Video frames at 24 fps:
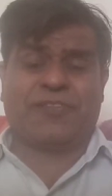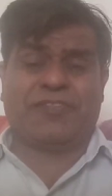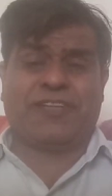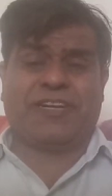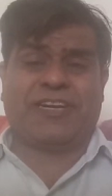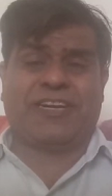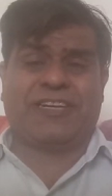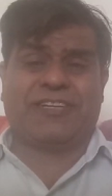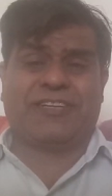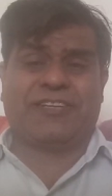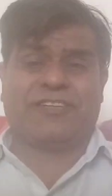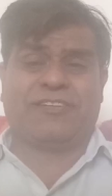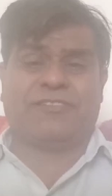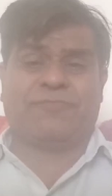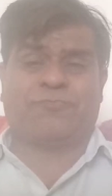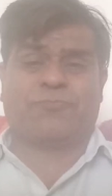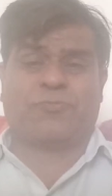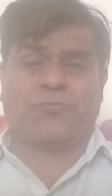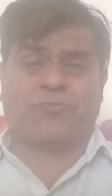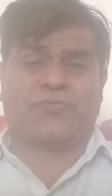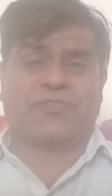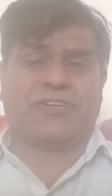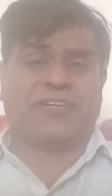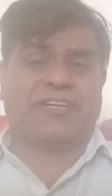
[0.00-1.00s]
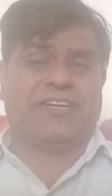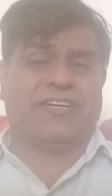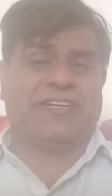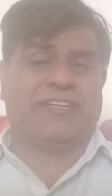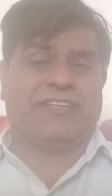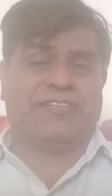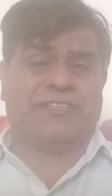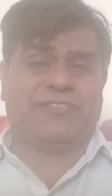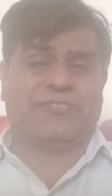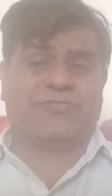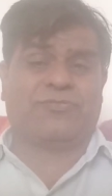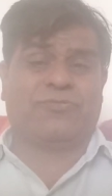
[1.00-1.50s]
that uh, Portugal
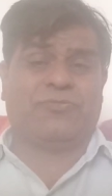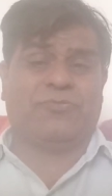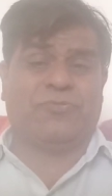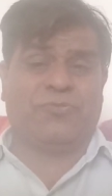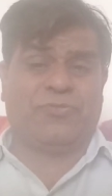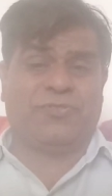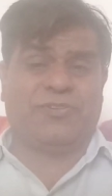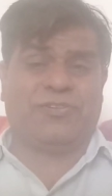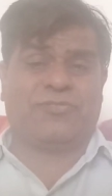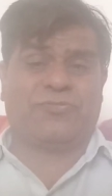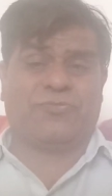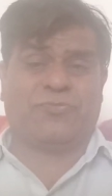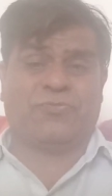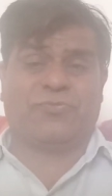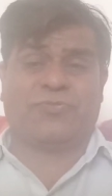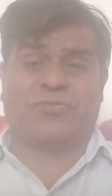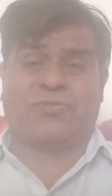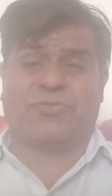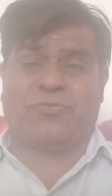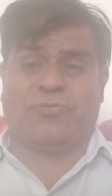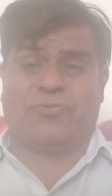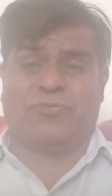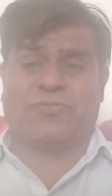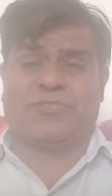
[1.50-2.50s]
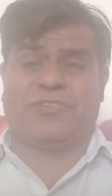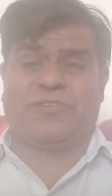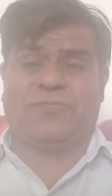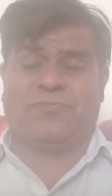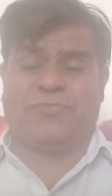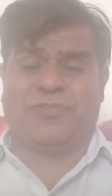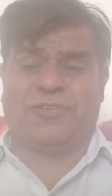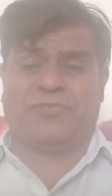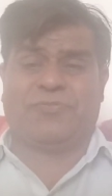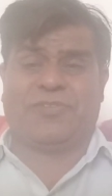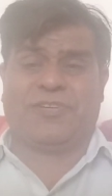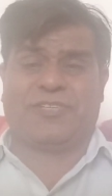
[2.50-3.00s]
is going to close
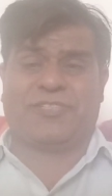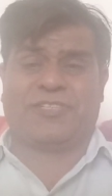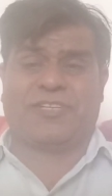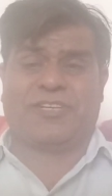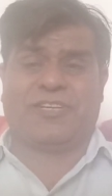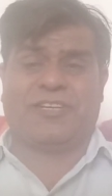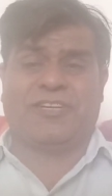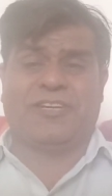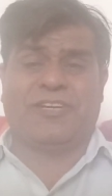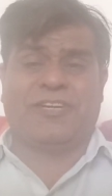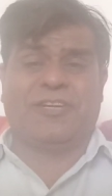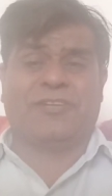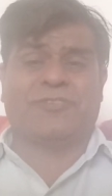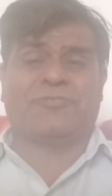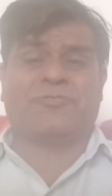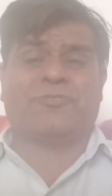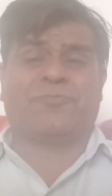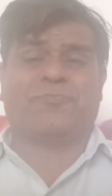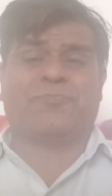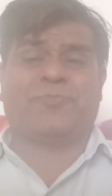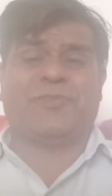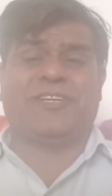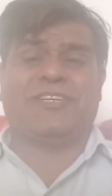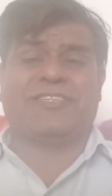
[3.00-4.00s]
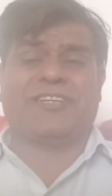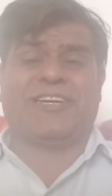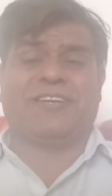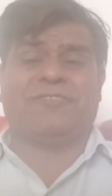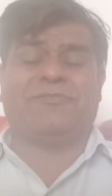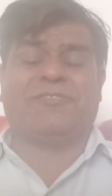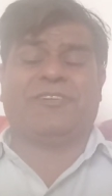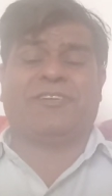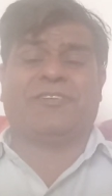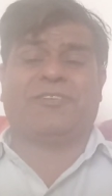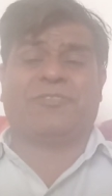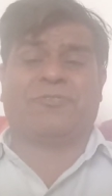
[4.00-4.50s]
immigration. So please, I
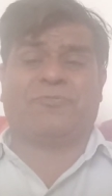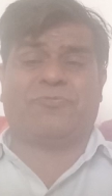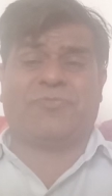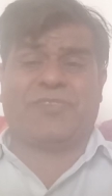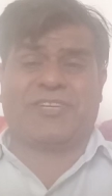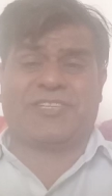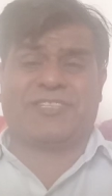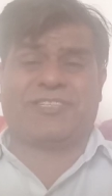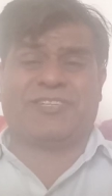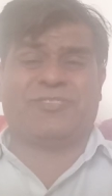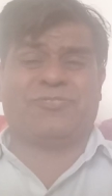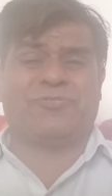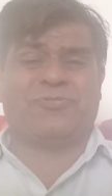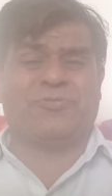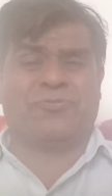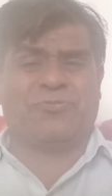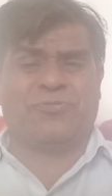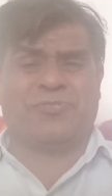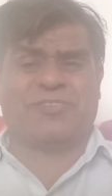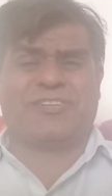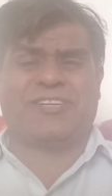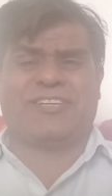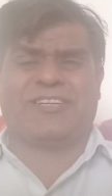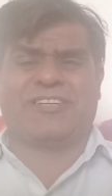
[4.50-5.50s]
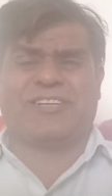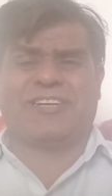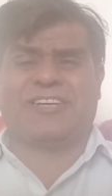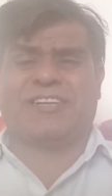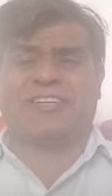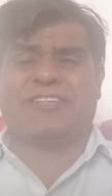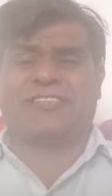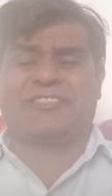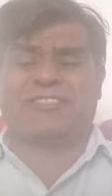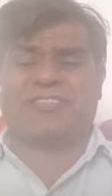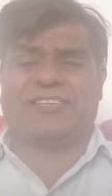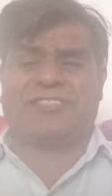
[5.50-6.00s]
will request, don't
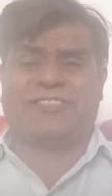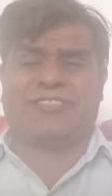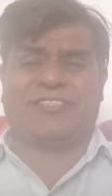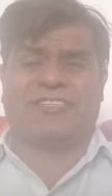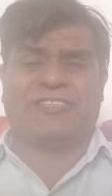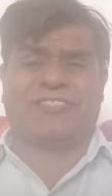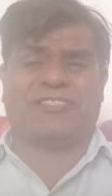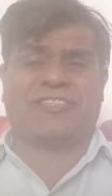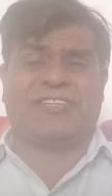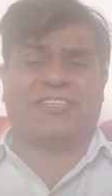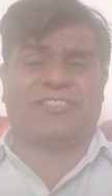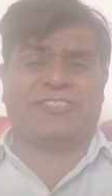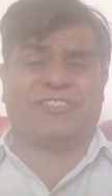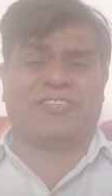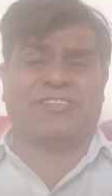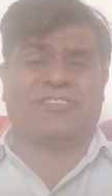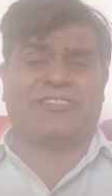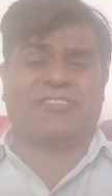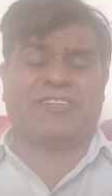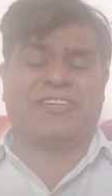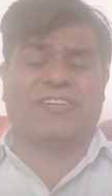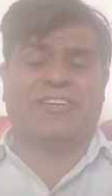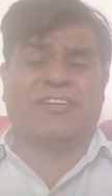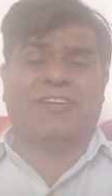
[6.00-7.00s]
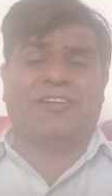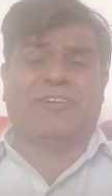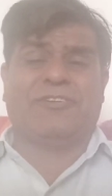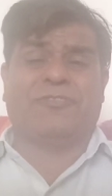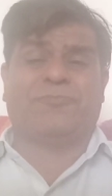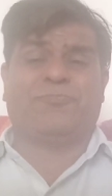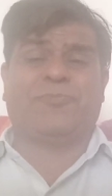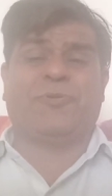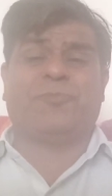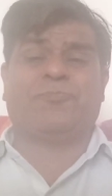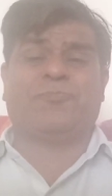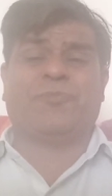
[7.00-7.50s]
record such uh, sessions.
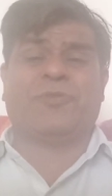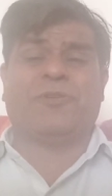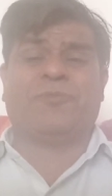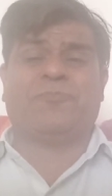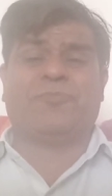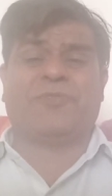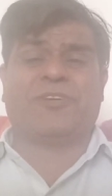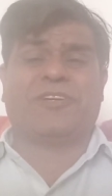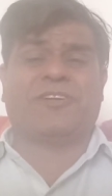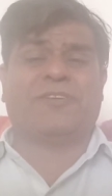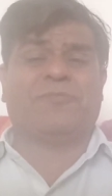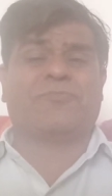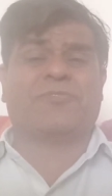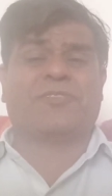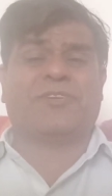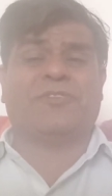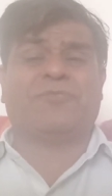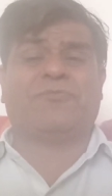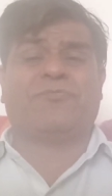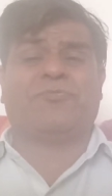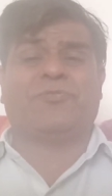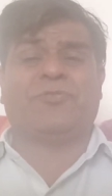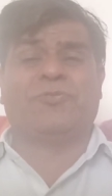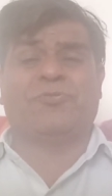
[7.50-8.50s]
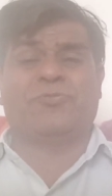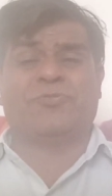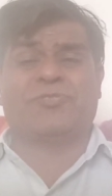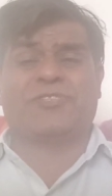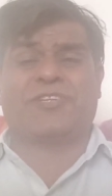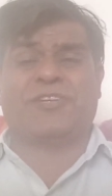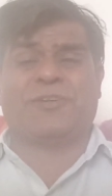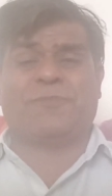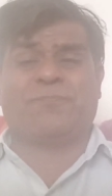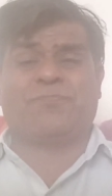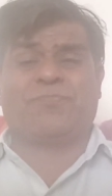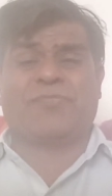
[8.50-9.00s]
People become
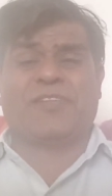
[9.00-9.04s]
confused.